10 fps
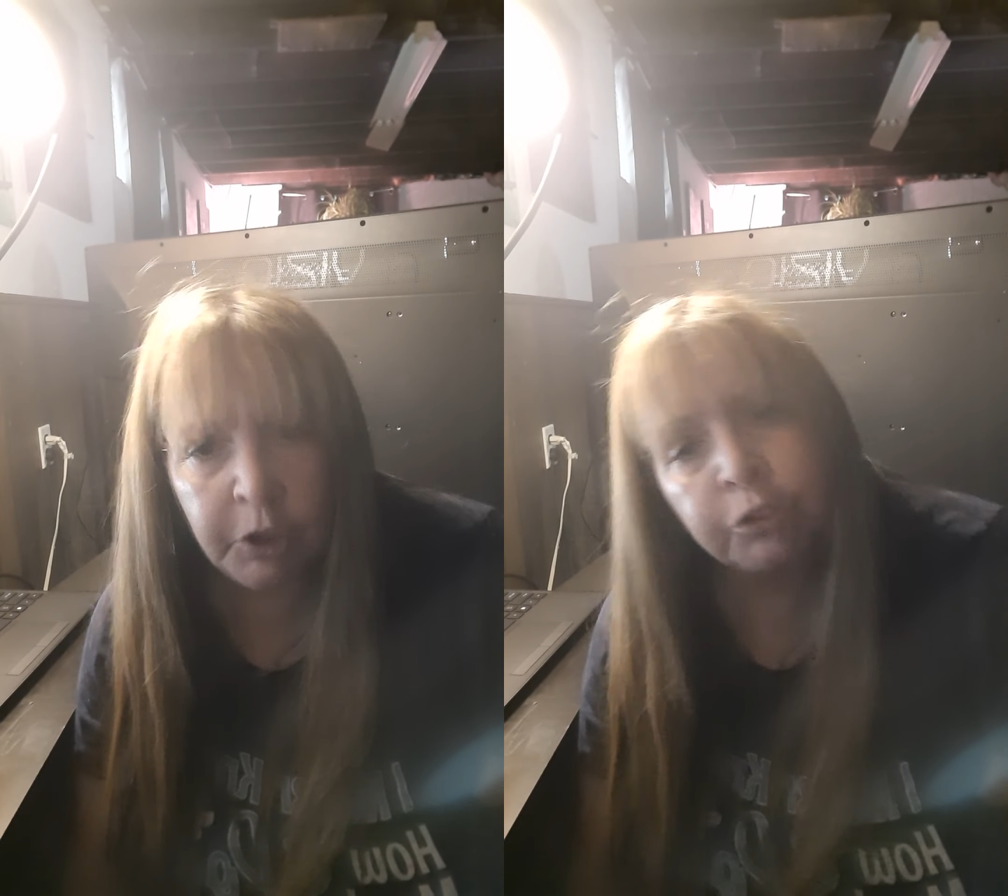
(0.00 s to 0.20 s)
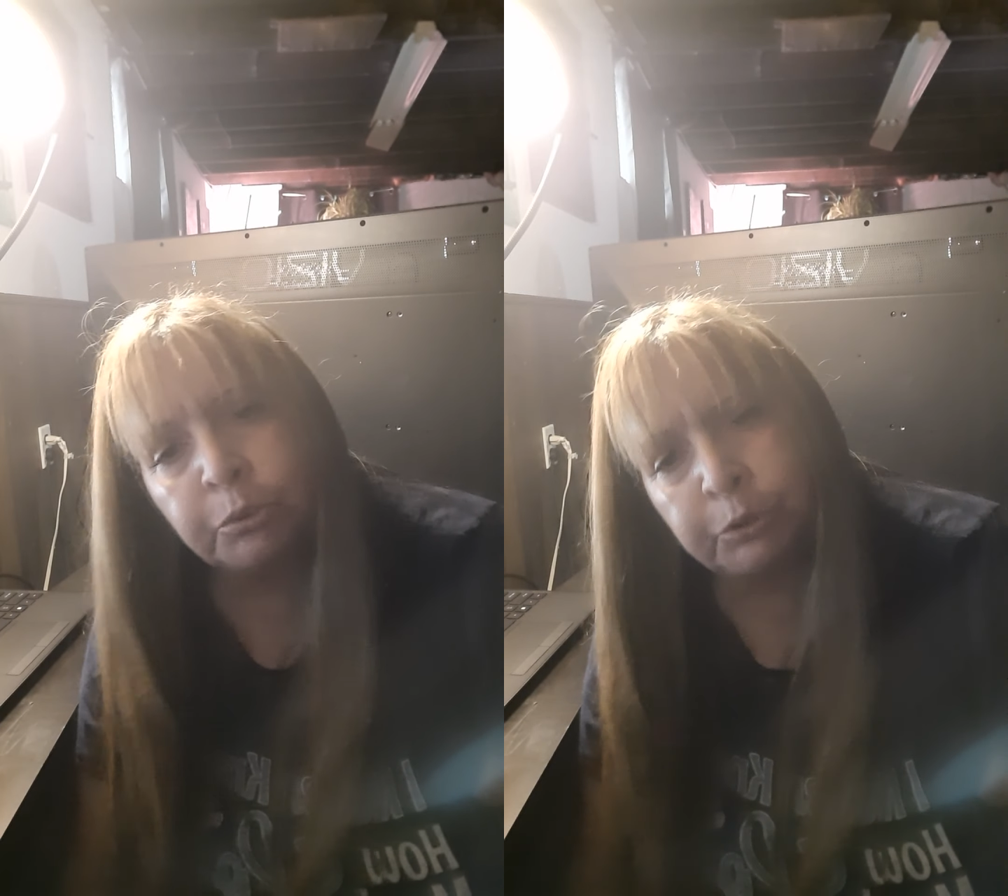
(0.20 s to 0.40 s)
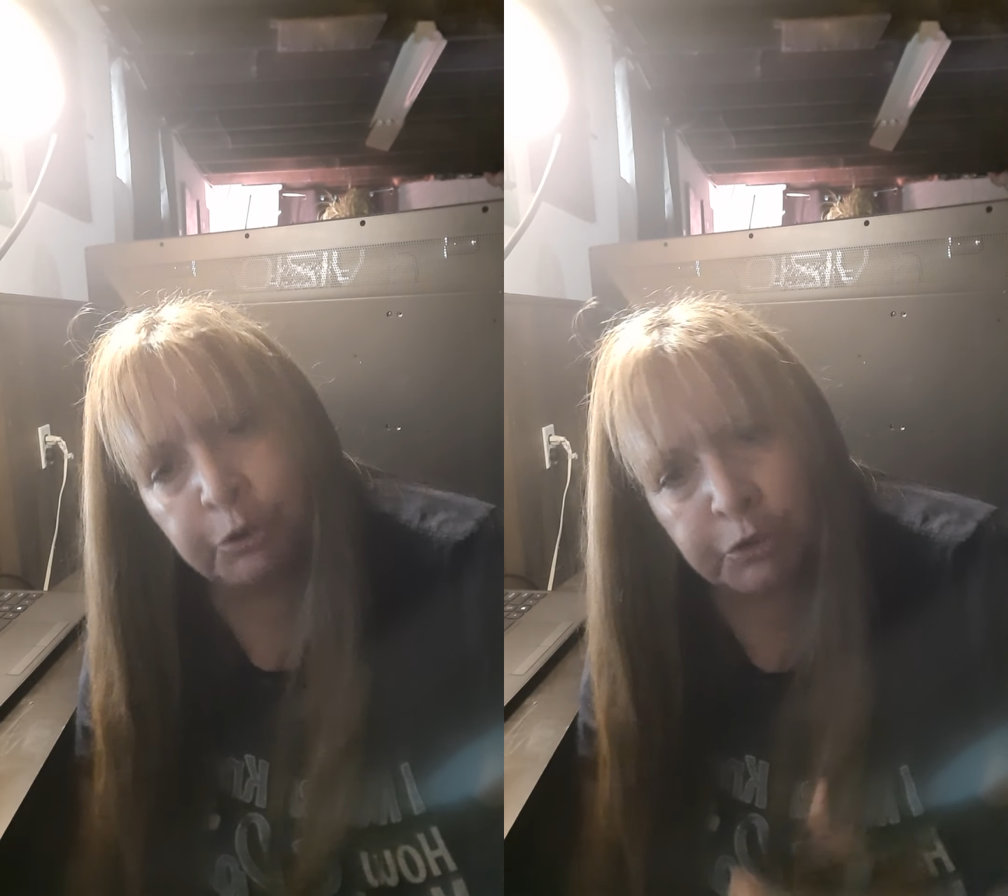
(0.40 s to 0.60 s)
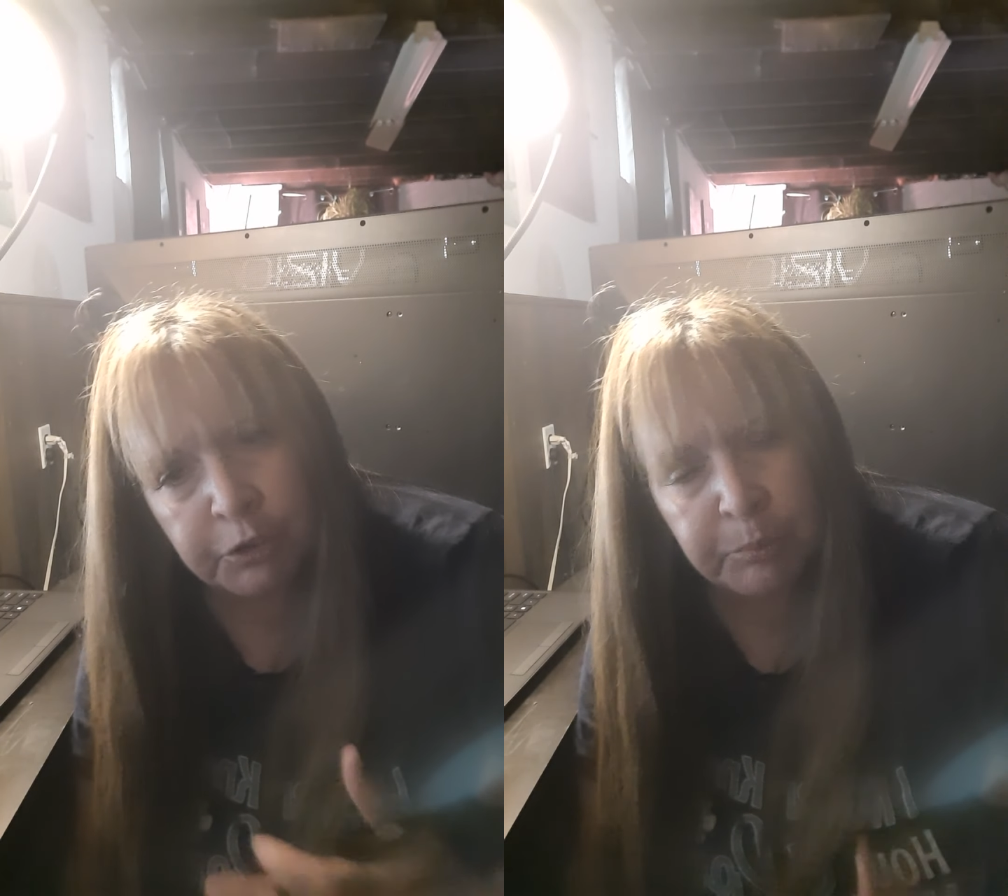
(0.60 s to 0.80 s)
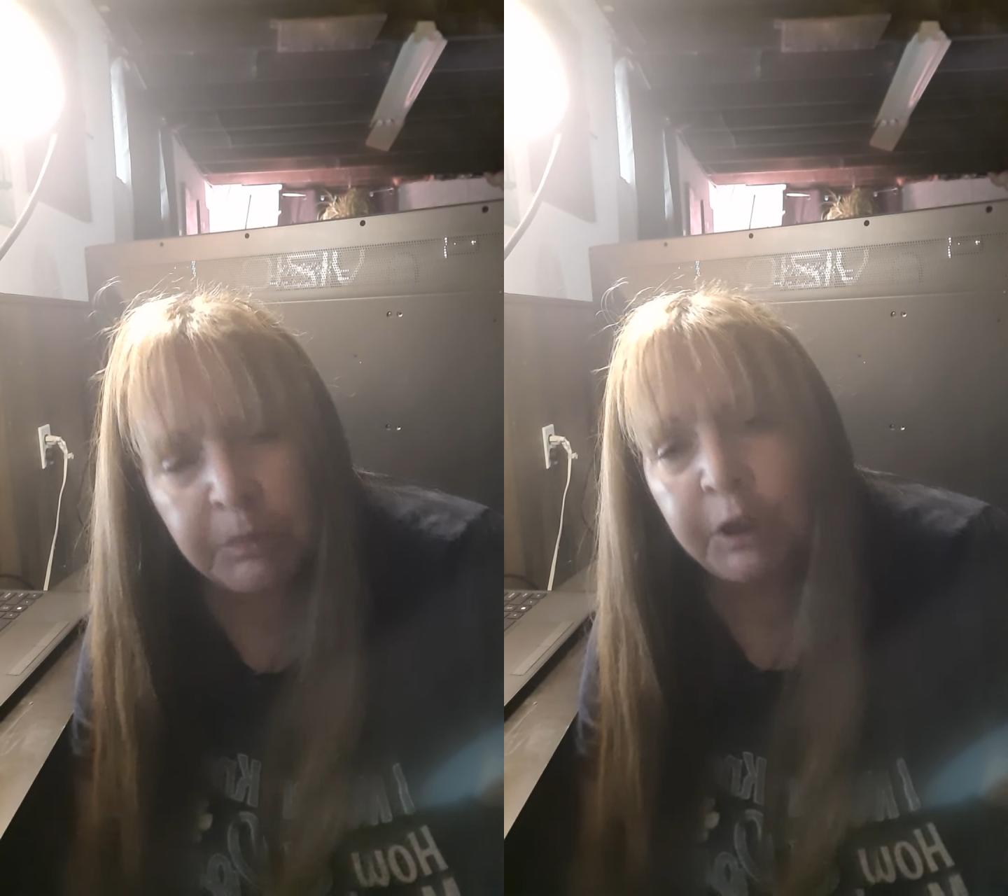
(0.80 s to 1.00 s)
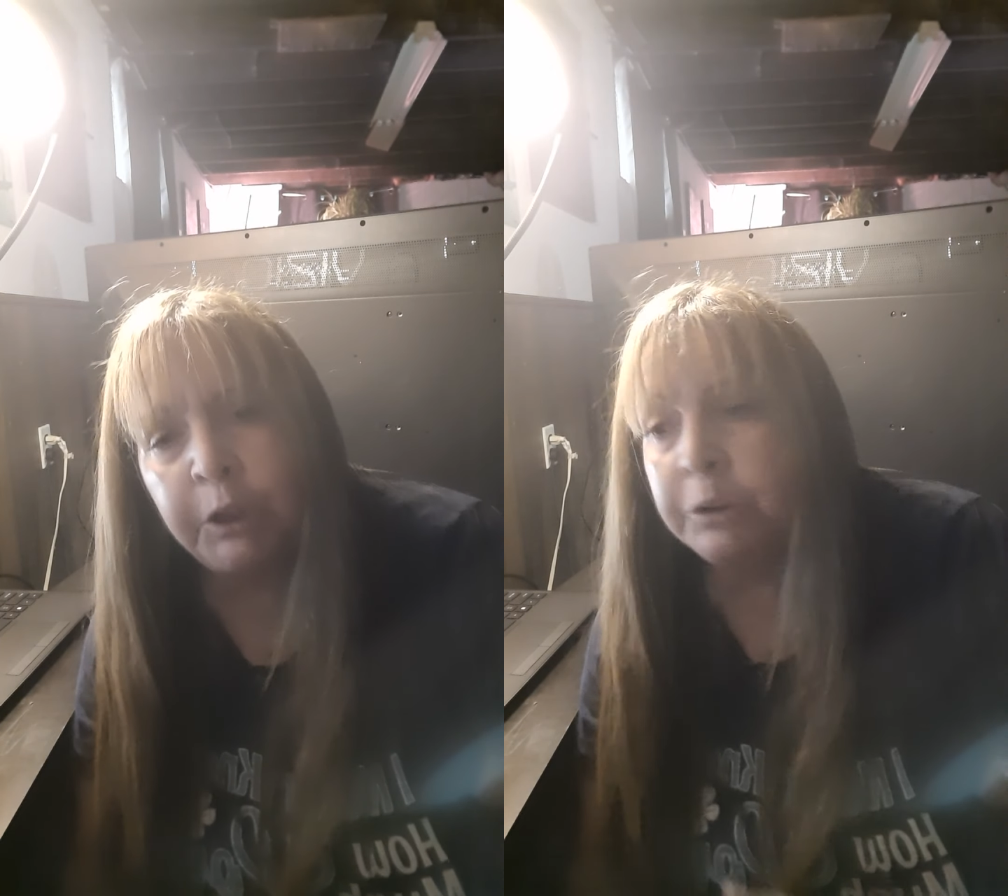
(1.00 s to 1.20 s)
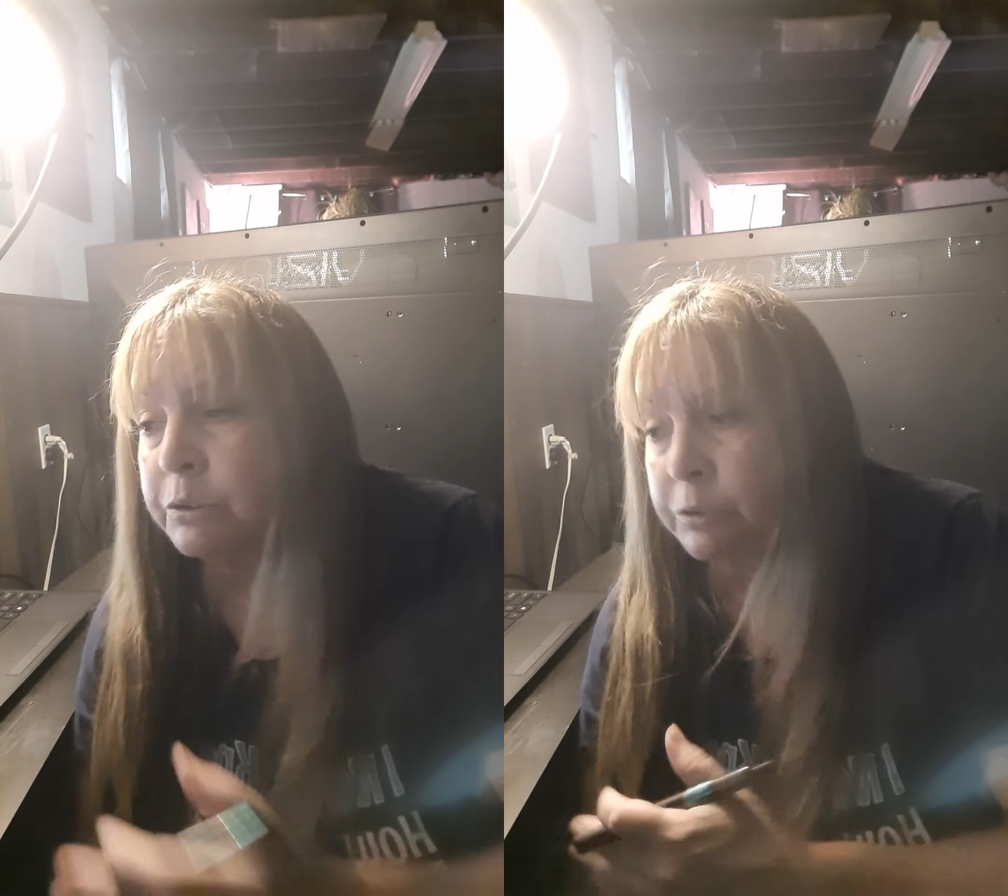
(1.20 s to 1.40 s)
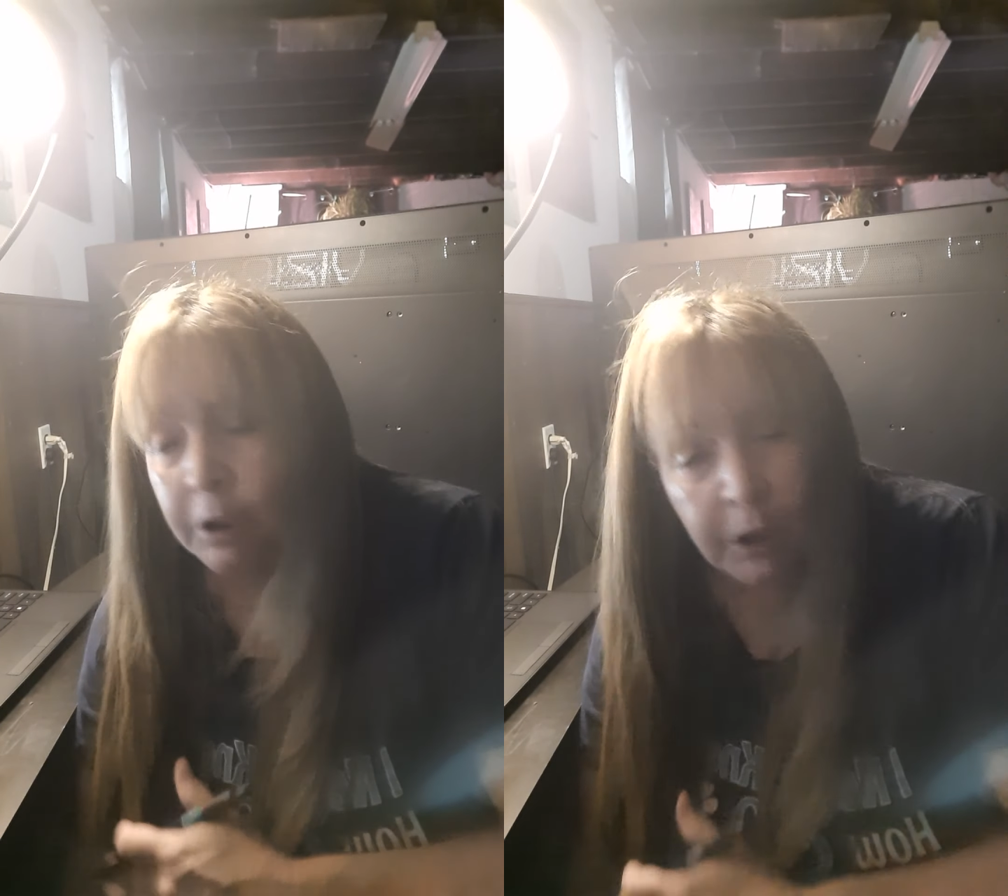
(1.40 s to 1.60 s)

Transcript: So when you see me or